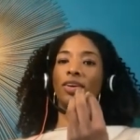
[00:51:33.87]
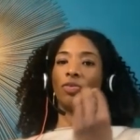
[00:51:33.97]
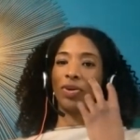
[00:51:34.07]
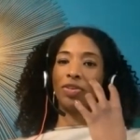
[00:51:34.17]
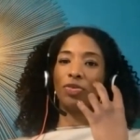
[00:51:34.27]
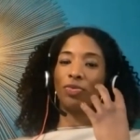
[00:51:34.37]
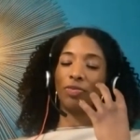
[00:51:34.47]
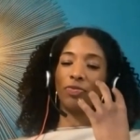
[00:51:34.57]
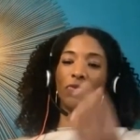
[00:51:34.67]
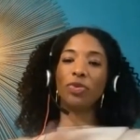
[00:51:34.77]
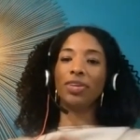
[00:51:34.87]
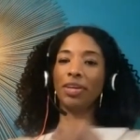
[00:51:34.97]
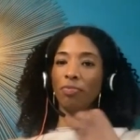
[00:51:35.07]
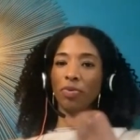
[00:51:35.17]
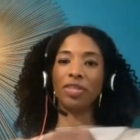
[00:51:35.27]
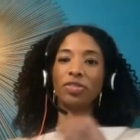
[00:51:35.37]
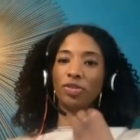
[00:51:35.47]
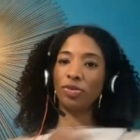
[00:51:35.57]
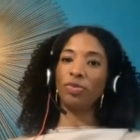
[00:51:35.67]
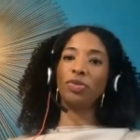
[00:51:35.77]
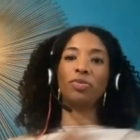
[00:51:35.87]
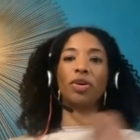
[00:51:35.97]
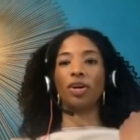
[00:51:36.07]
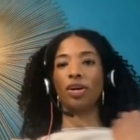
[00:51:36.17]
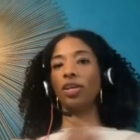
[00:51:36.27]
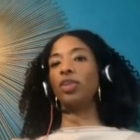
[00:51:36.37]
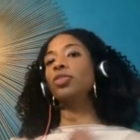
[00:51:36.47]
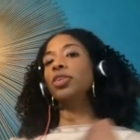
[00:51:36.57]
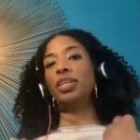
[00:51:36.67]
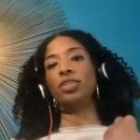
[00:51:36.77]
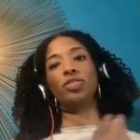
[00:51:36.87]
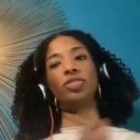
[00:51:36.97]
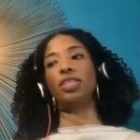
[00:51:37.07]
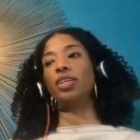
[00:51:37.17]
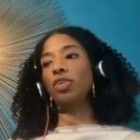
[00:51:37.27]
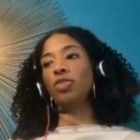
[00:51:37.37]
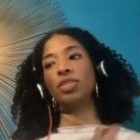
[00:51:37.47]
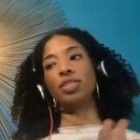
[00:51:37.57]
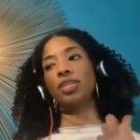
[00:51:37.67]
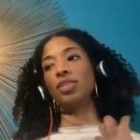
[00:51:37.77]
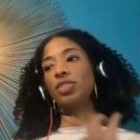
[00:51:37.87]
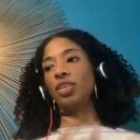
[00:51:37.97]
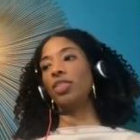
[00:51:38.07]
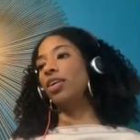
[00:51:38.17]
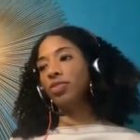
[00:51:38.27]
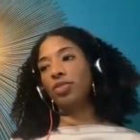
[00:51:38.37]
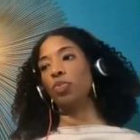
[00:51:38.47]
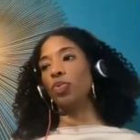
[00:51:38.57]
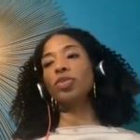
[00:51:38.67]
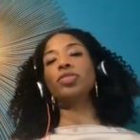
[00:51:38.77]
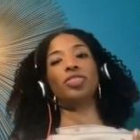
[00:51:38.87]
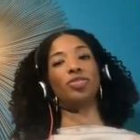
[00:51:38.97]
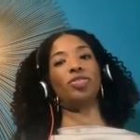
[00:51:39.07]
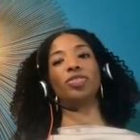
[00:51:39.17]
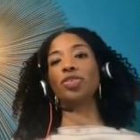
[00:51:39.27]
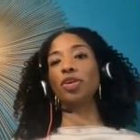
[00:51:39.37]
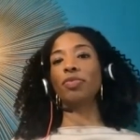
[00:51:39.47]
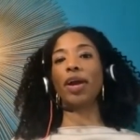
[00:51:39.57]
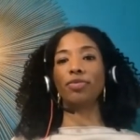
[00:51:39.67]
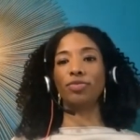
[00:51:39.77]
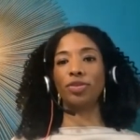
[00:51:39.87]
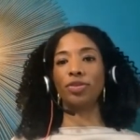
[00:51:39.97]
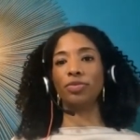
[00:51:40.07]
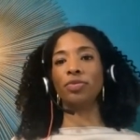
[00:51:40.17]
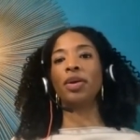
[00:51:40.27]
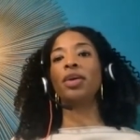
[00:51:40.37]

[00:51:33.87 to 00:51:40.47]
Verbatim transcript: when you have fully embraced who you are, your energy, and all these things, and that the world is just around you